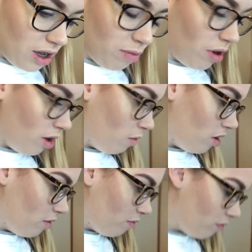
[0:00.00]
you've got the
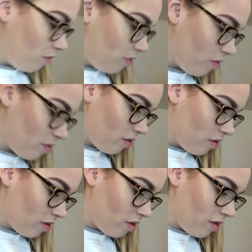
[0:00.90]
brown, yellow in other
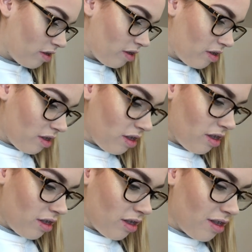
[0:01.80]
bits, which is me.
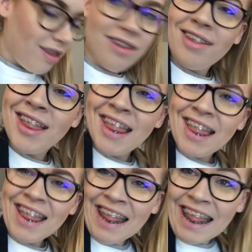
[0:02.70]

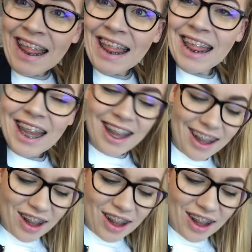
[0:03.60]
It's great.